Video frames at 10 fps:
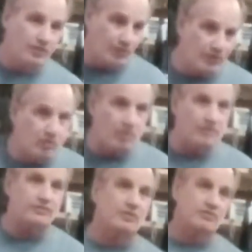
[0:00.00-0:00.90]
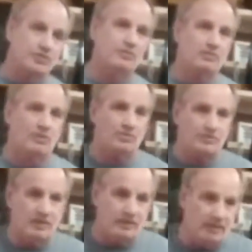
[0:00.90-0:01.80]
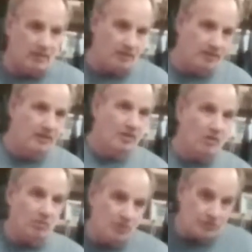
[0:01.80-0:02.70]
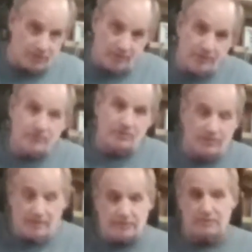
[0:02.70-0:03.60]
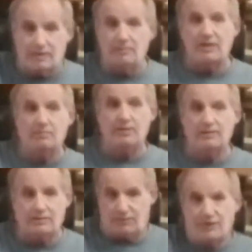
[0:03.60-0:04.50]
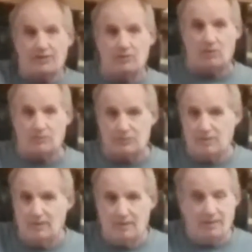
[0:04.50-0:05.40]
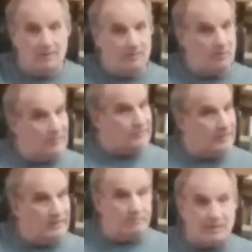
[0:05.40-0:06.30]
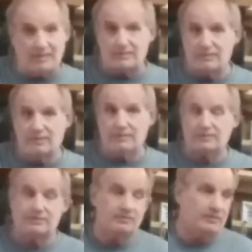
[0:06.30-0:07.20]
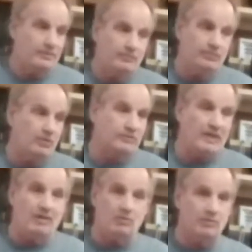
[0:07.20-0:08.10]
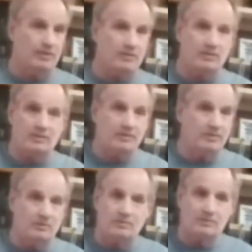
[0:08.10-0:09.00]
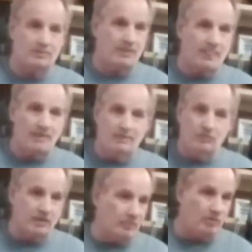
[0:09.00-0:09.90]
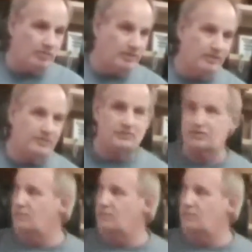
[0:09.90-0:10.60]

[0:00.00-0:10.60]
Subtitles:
3/4, they're 2-year-olds. They get almost an inch or an inch, they may be 3-year-olds. Once they get past an inch, who knows how old. You get one with an inch,